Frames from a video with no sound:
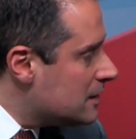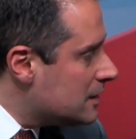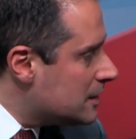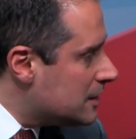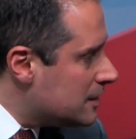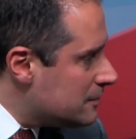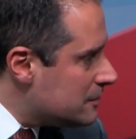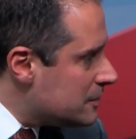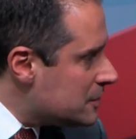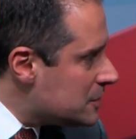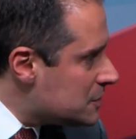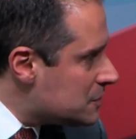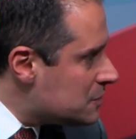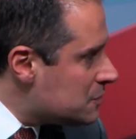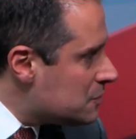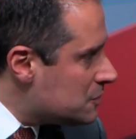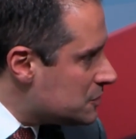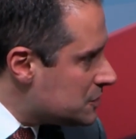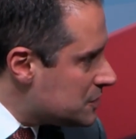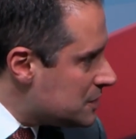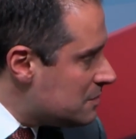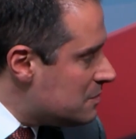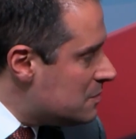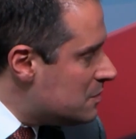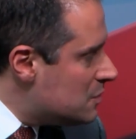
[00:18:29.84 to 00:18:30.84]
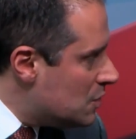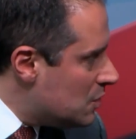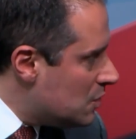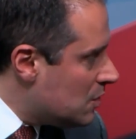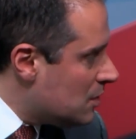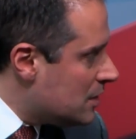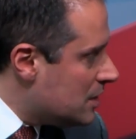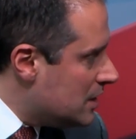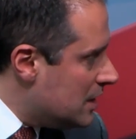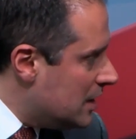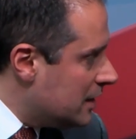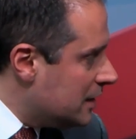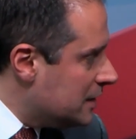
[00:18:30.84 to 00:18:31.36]
give us some more
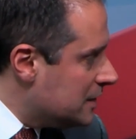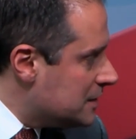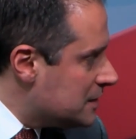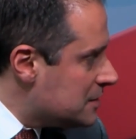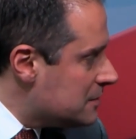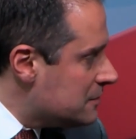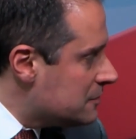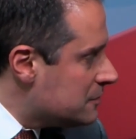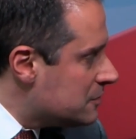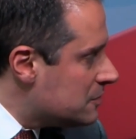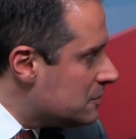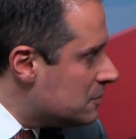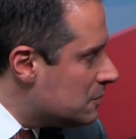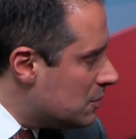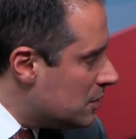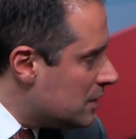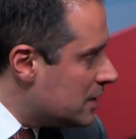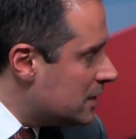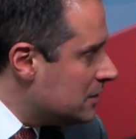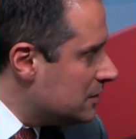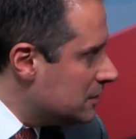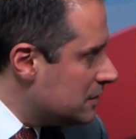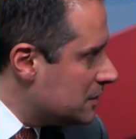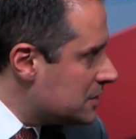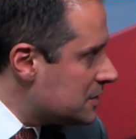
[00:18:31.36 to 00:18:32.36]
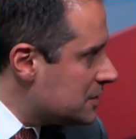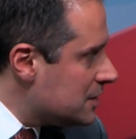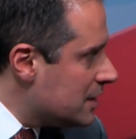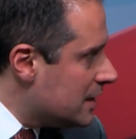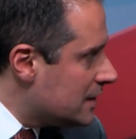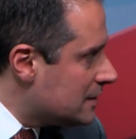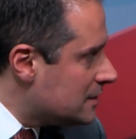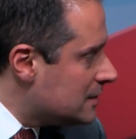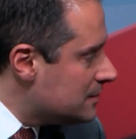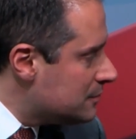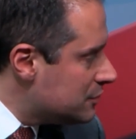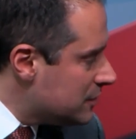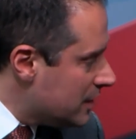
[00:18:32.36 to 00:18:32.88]
nuggets of what it looks
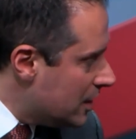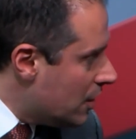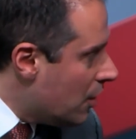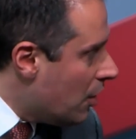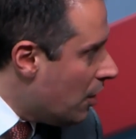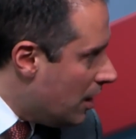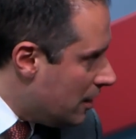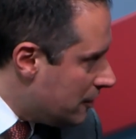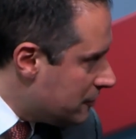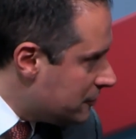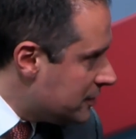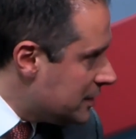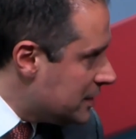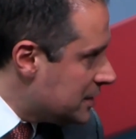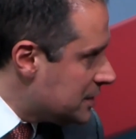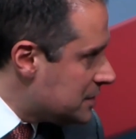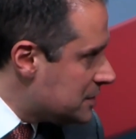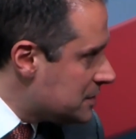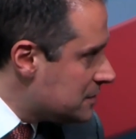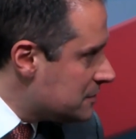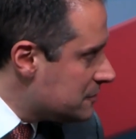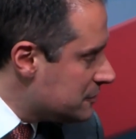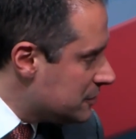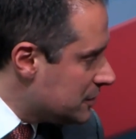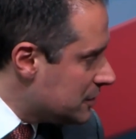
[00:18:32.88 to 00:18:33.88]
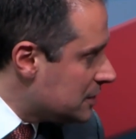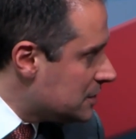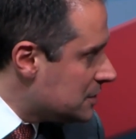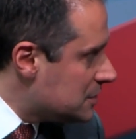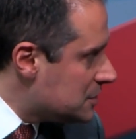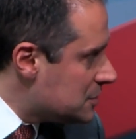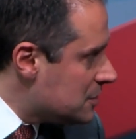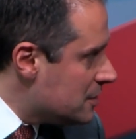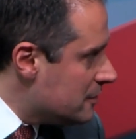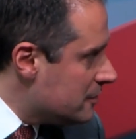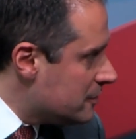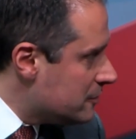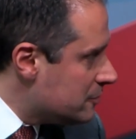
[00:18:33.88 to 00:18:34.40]
like to play offense for
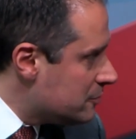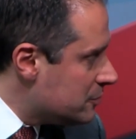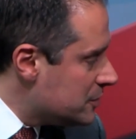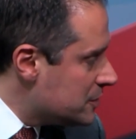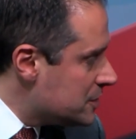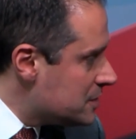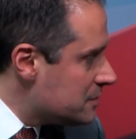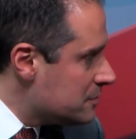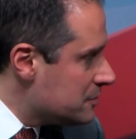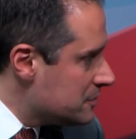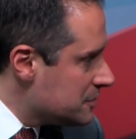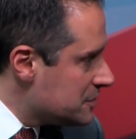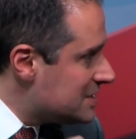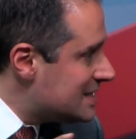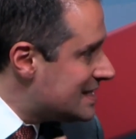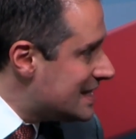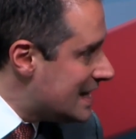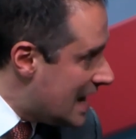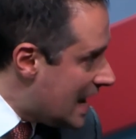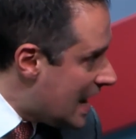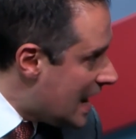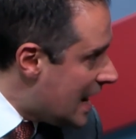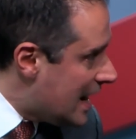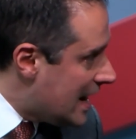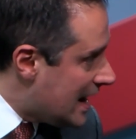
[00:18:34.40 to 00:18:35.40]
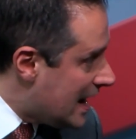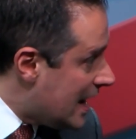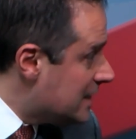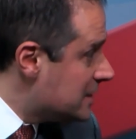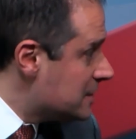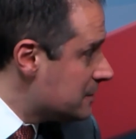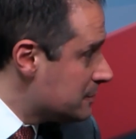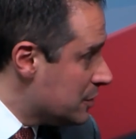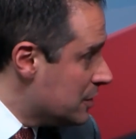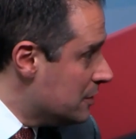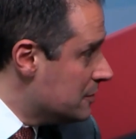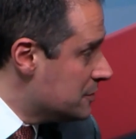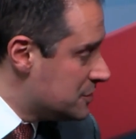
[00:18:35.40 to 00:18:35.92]
conservative principles today as
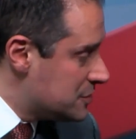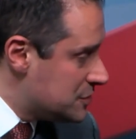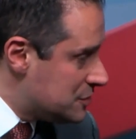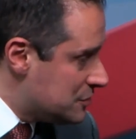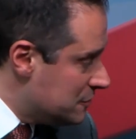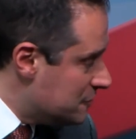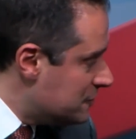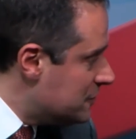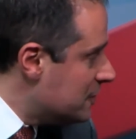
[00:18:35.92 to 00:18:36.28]
opposed to